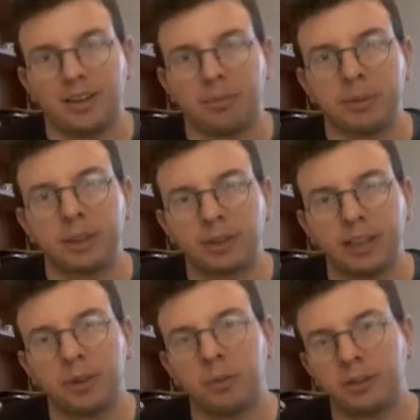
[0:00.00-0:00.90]
Because
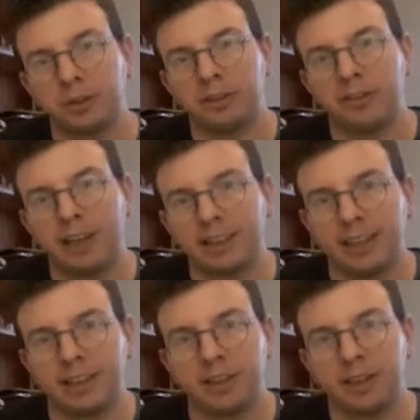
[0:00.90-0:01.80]
I don't want to invite
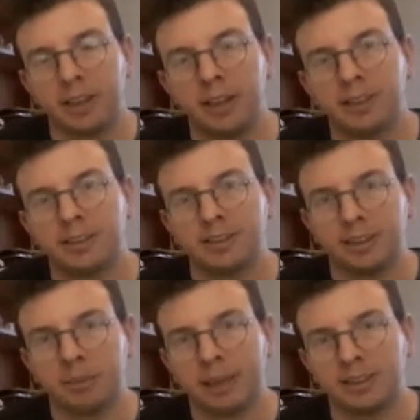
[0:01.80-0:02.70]
anything else
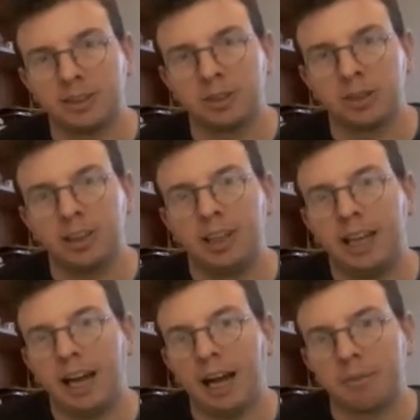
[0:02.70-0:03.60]
in my sigil,
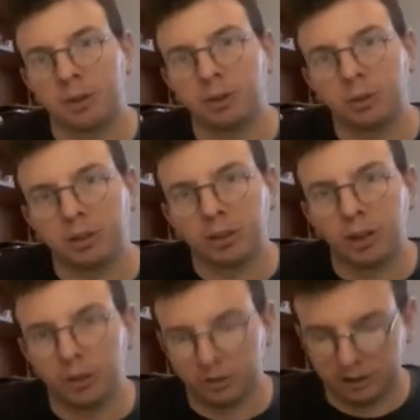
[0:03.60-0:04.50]
I'm going to
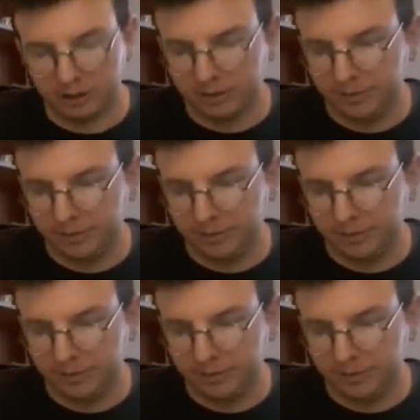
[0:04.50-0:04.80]
enclose it.